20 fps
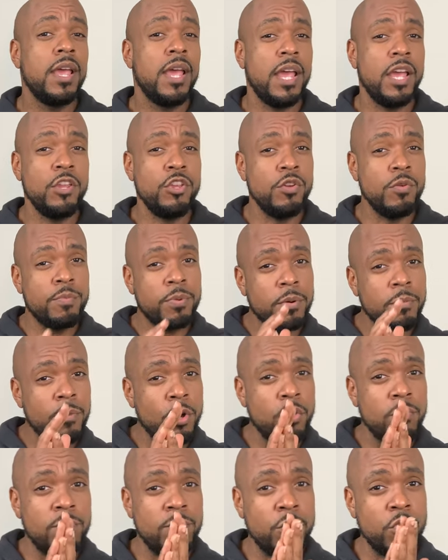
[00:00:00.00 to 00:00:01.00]
and you
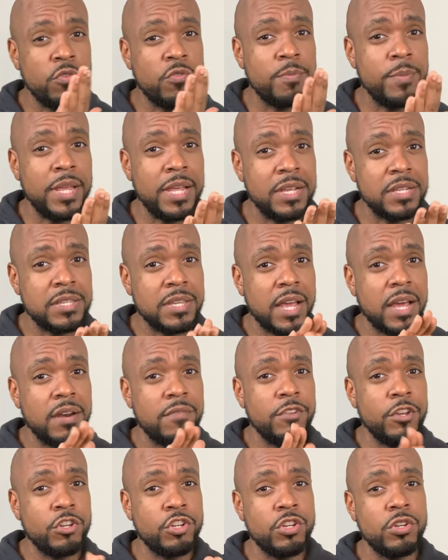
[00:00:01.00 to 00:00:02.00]
promote movement inside
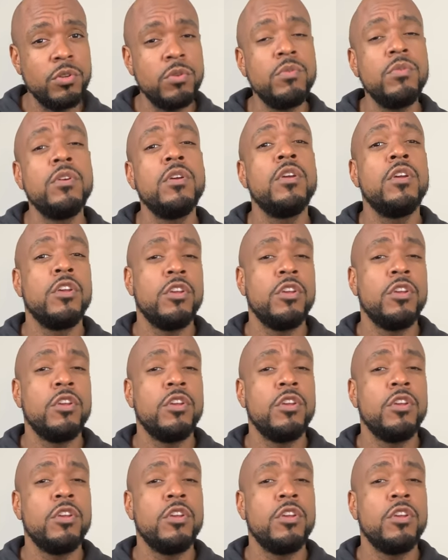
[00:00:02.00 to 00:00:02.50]
of your shoe,